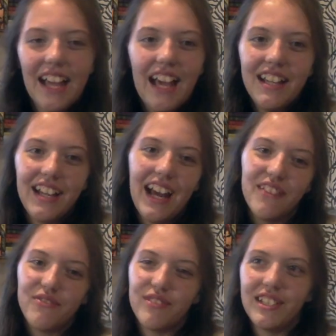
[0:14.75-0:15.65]

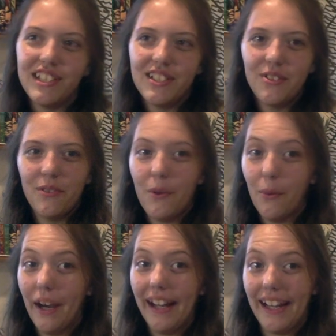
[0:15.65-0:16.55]
I really don't know
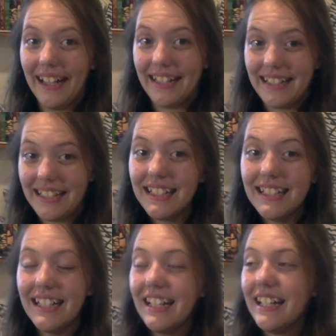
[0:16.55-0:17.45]
why I
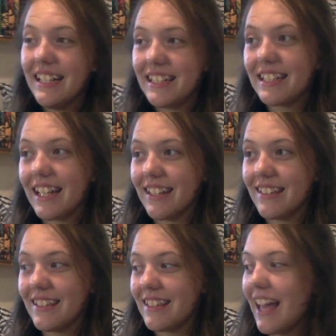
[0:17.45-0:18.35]
did,
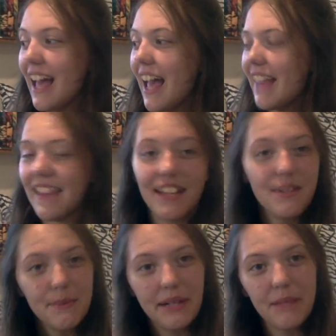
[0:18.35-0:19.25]
just
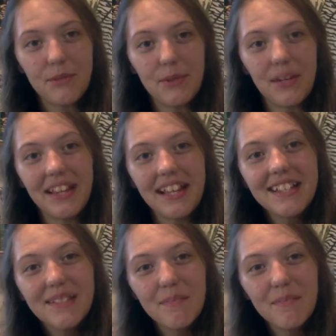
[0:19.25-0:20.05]
that's what I'm doing this